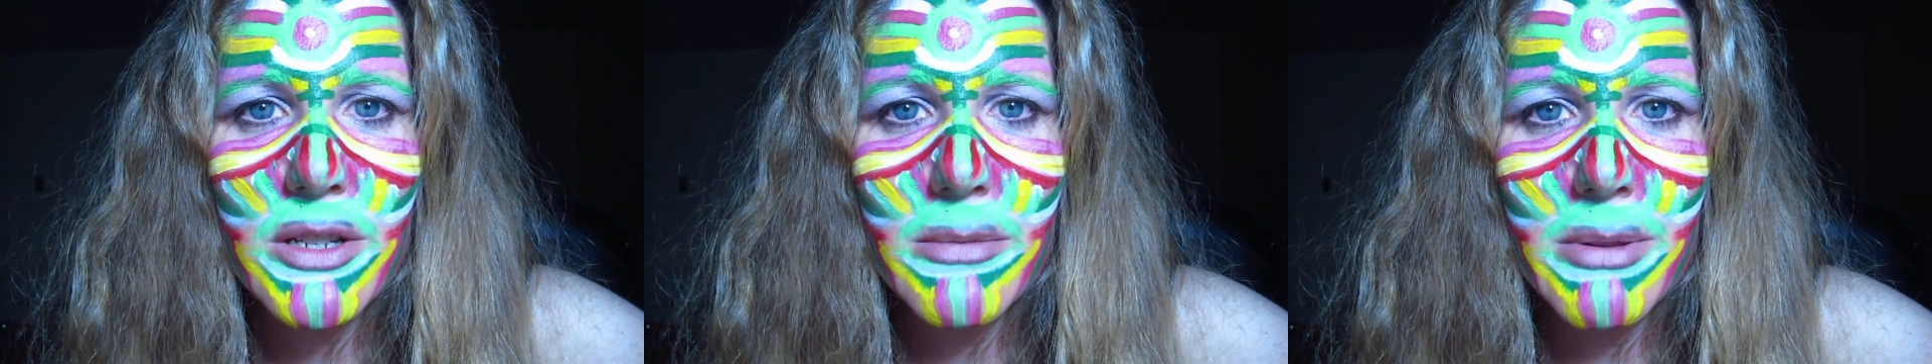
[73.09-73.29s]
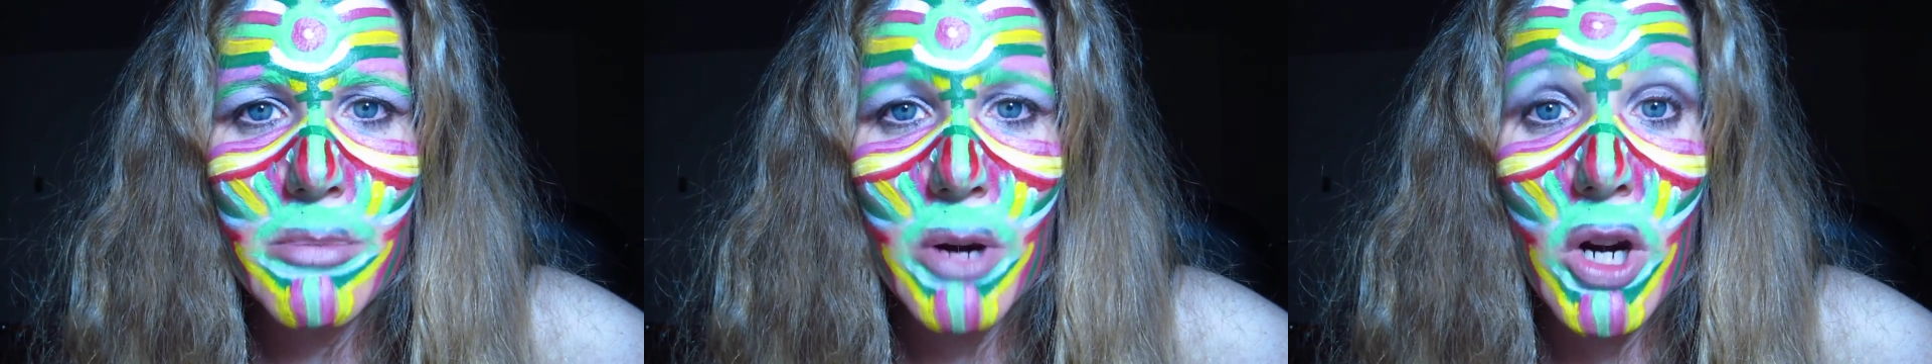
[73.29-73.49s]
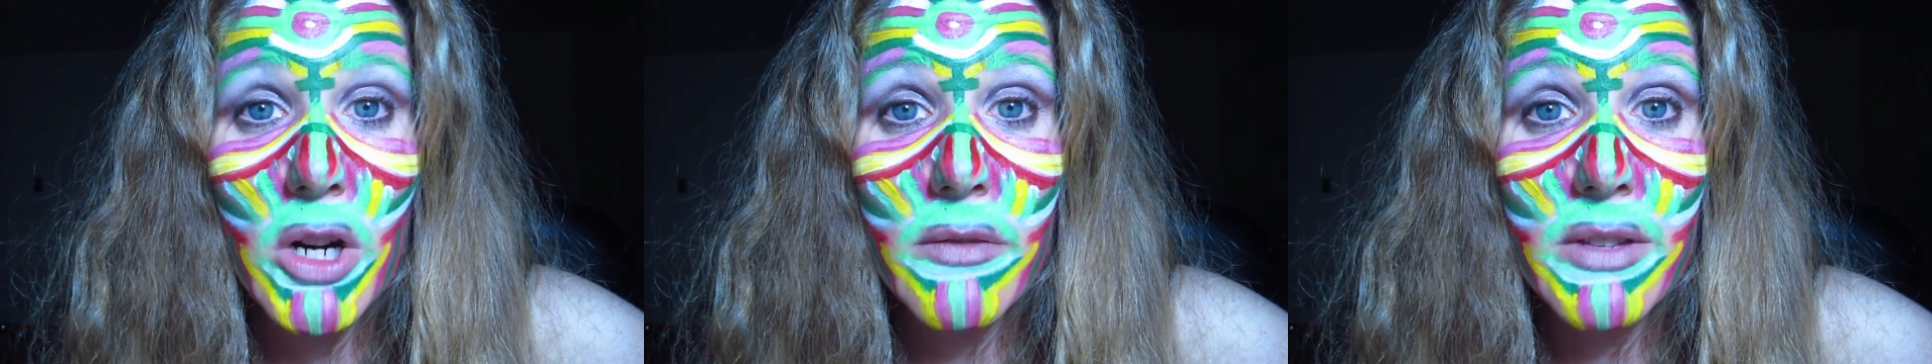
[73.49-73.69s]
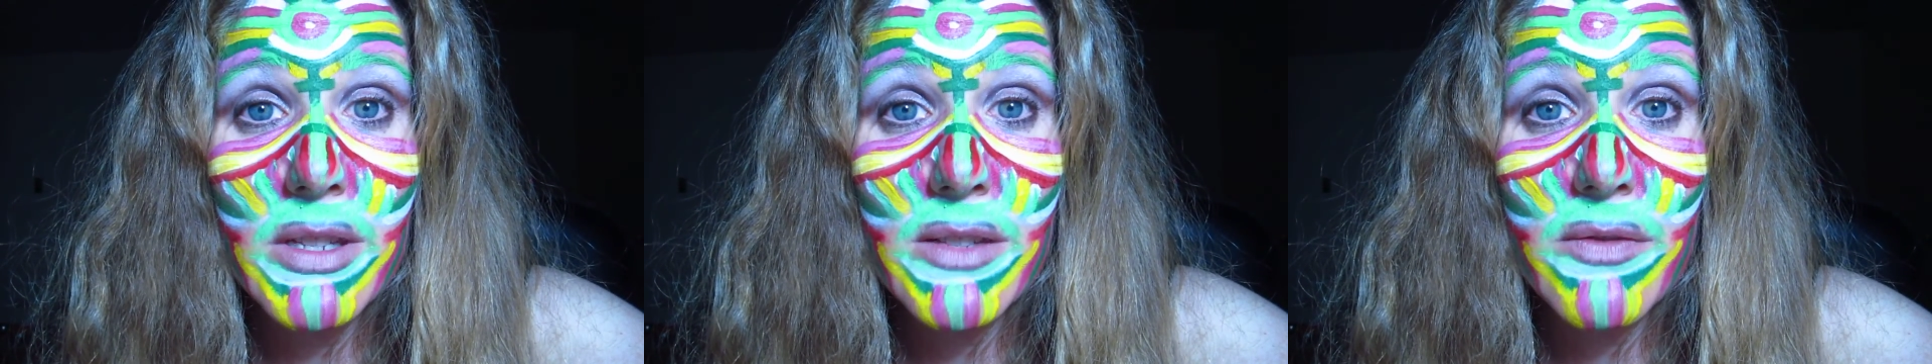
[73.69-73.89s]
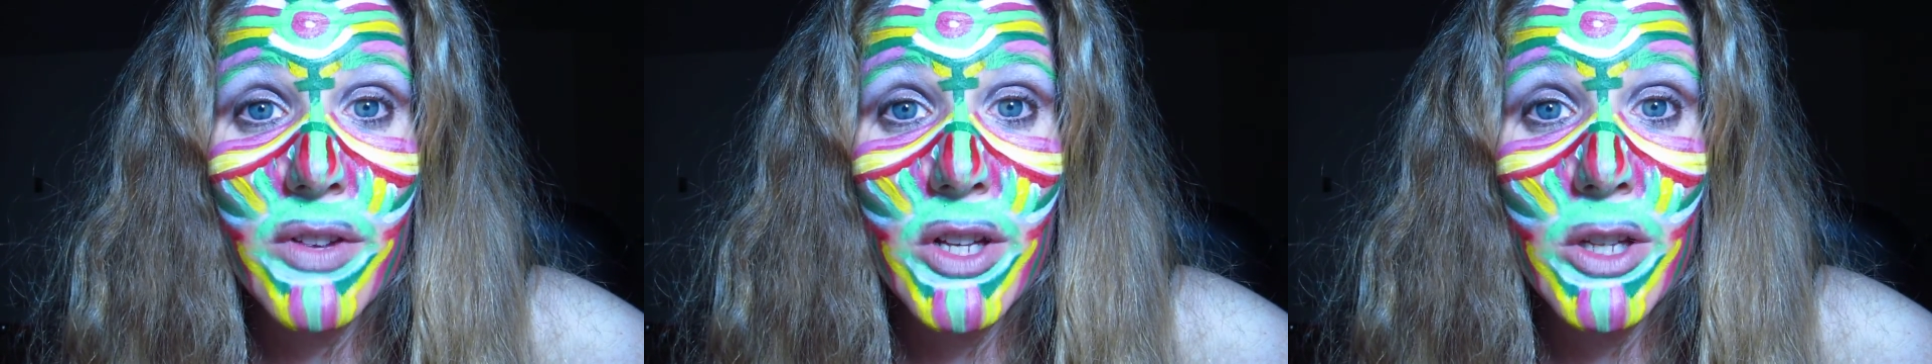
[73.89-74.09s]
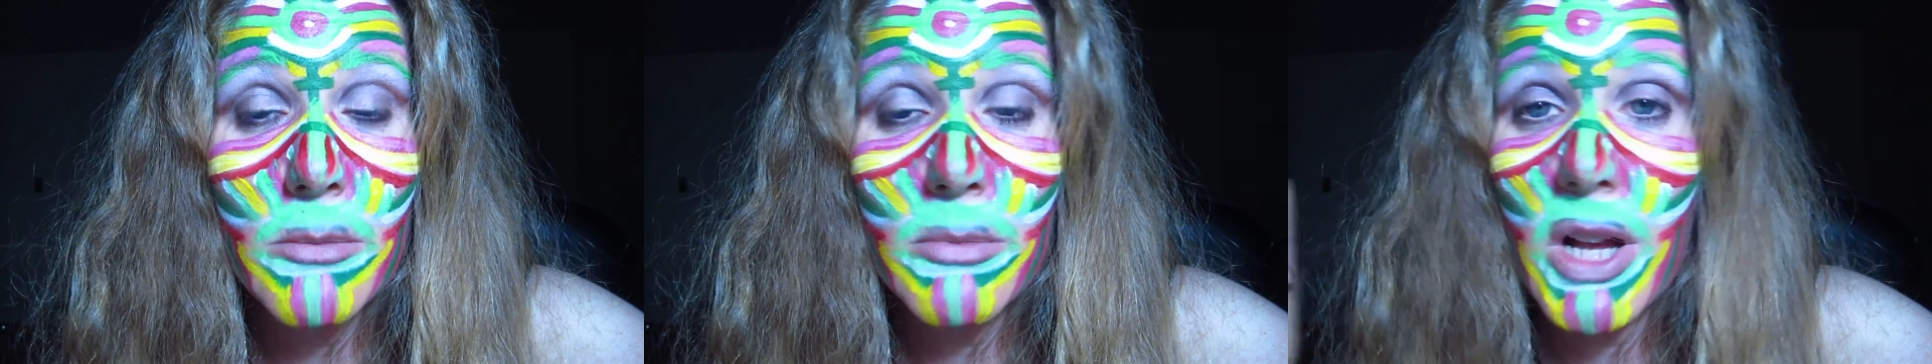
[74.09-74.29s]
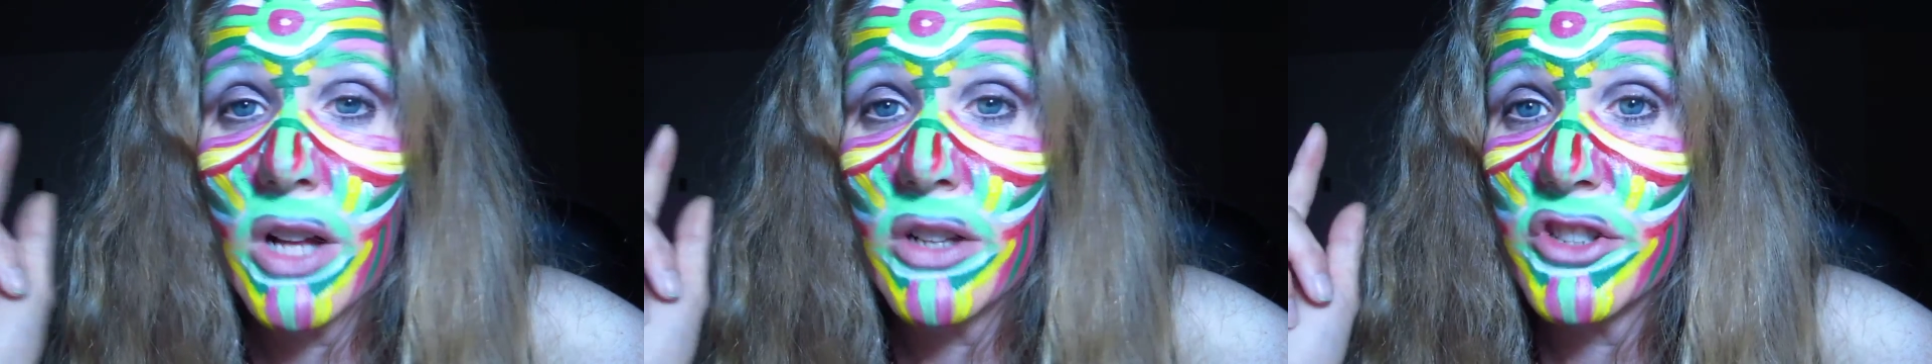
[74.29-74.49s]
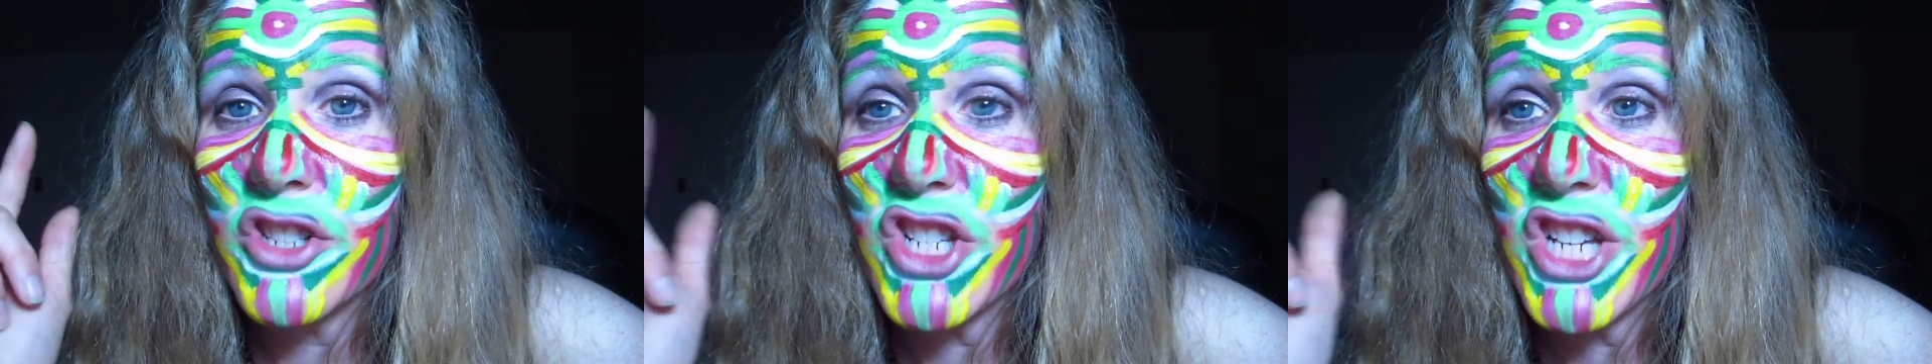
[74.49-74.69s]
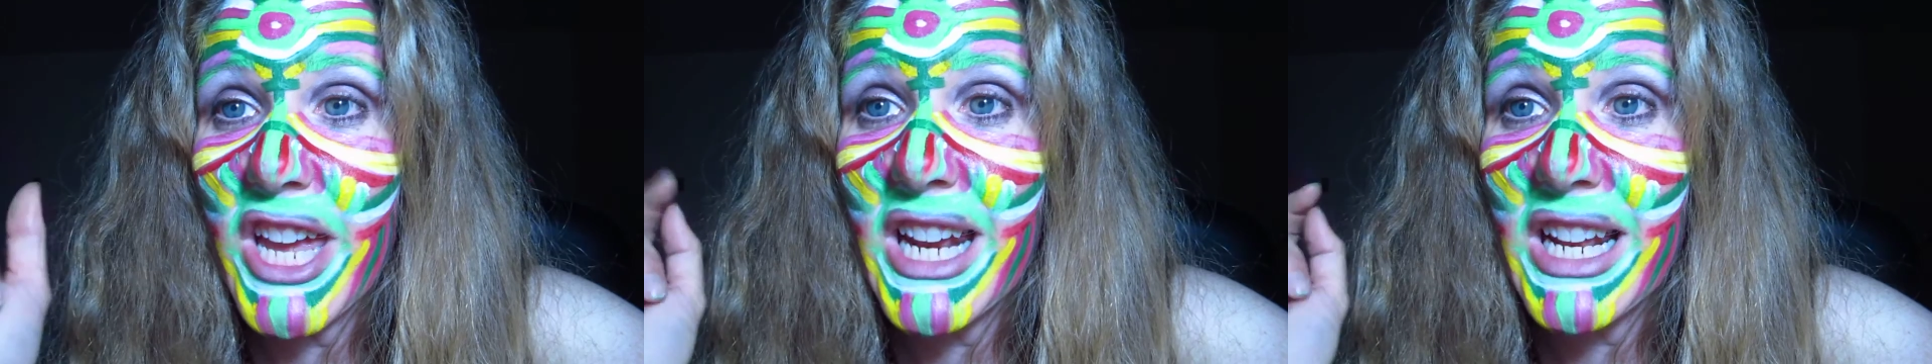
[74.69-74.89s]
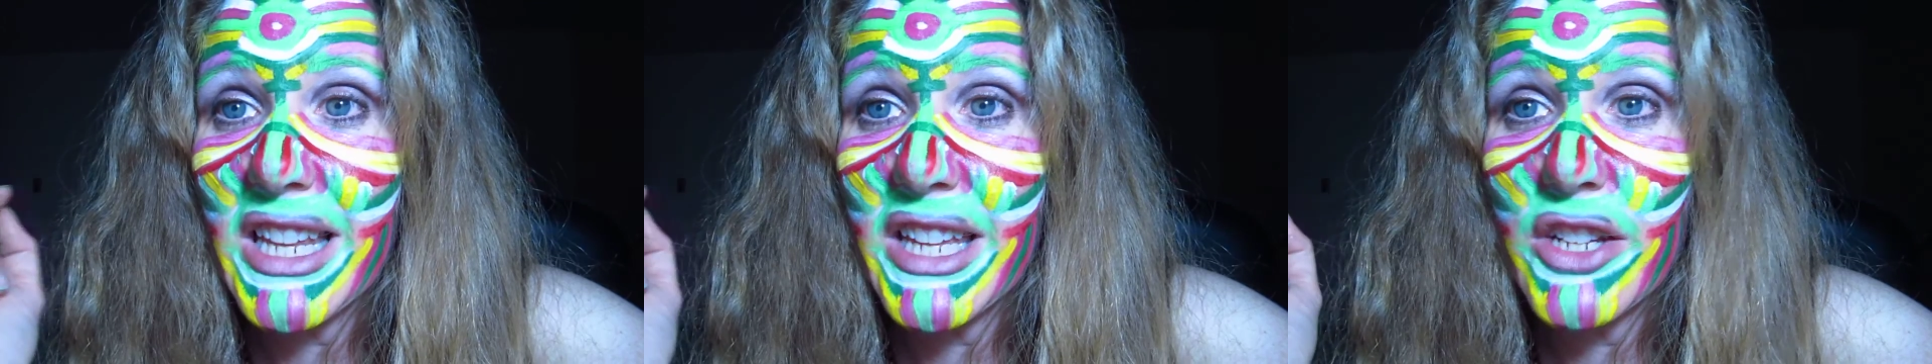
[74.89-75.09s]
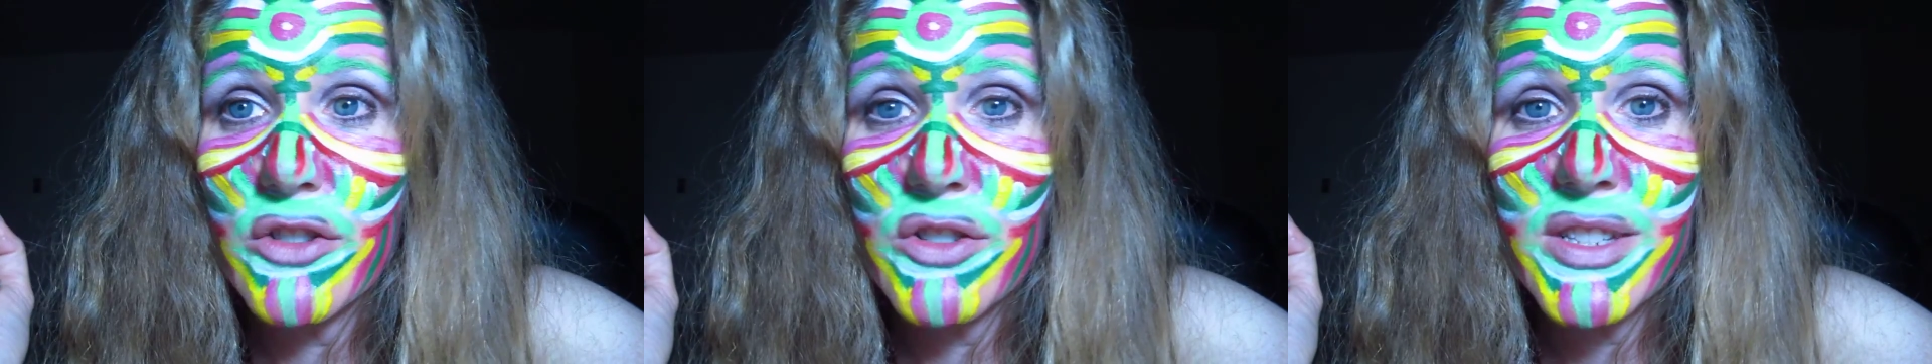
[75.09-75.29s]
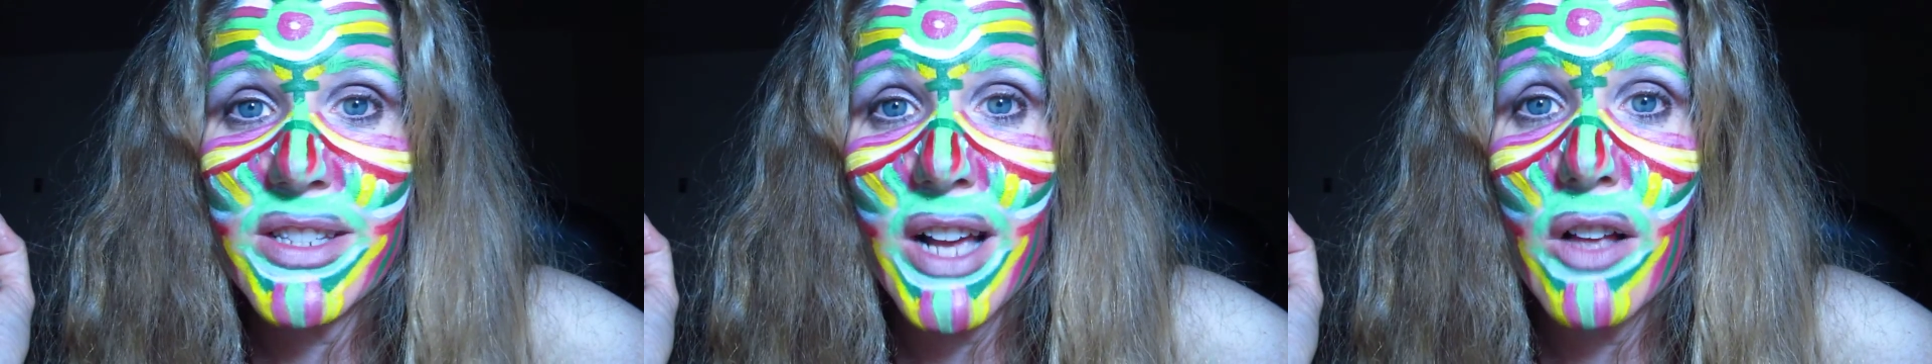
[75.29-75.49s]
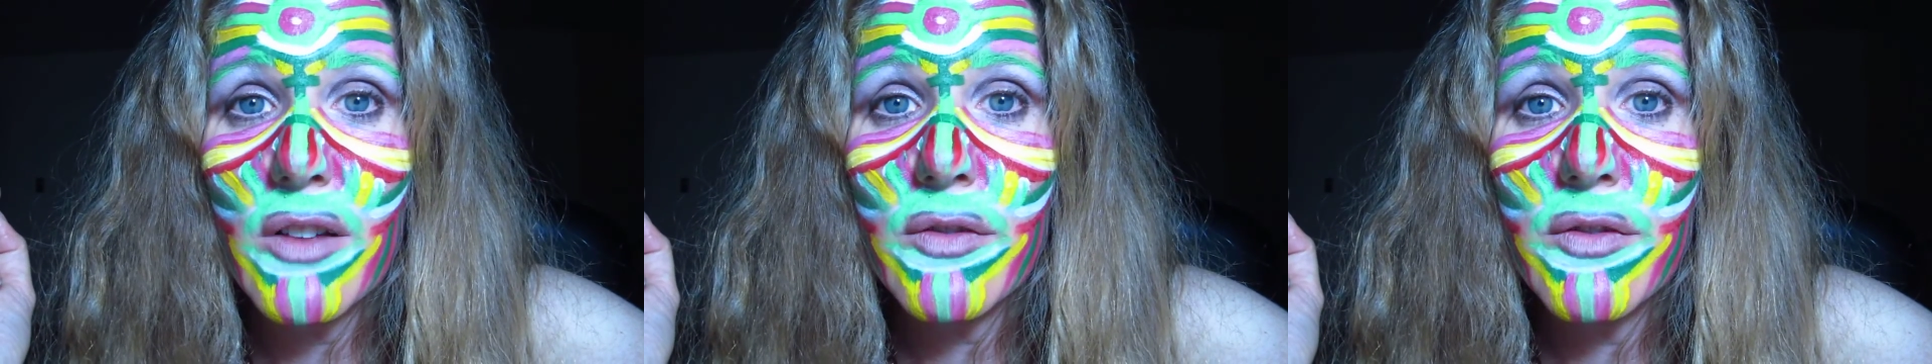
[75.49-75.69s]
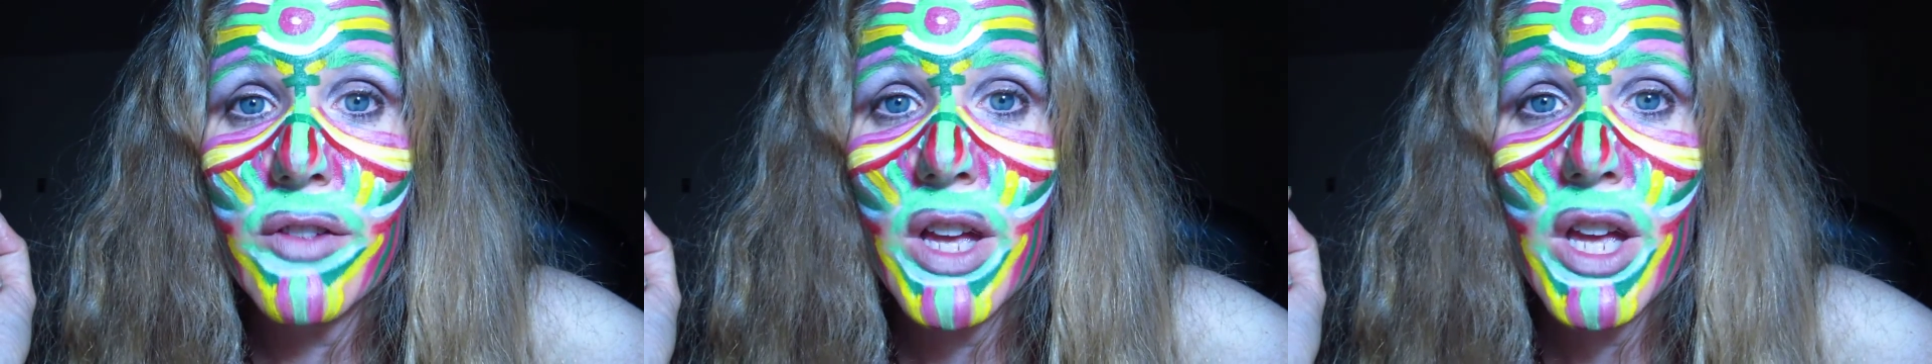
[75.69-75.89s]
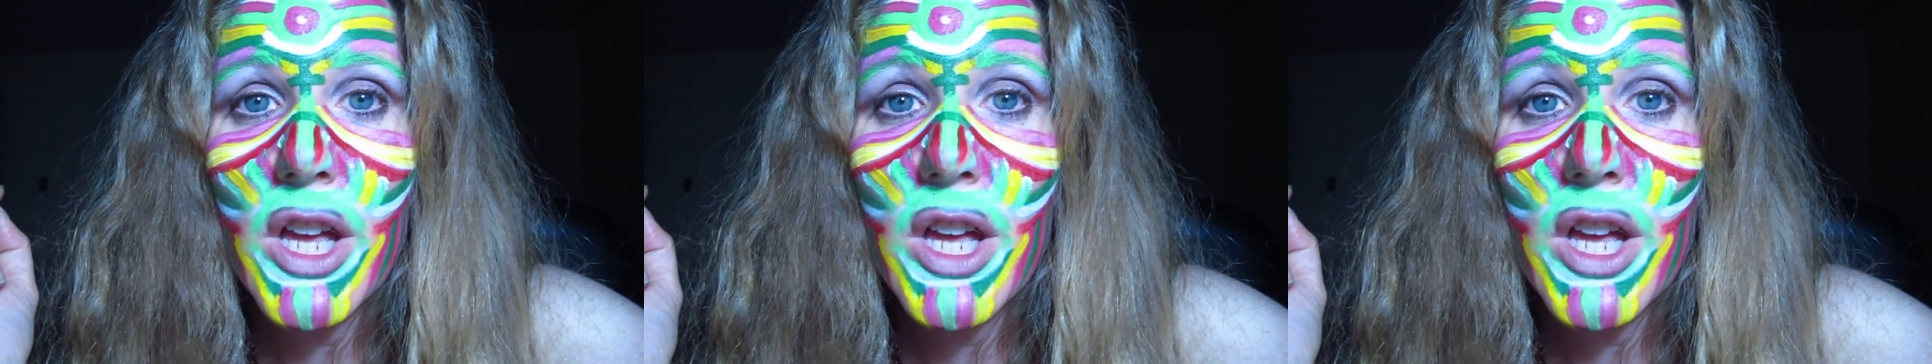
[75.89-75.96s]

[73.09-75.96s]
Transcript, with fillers: to be part of this film called Channeling Yourself,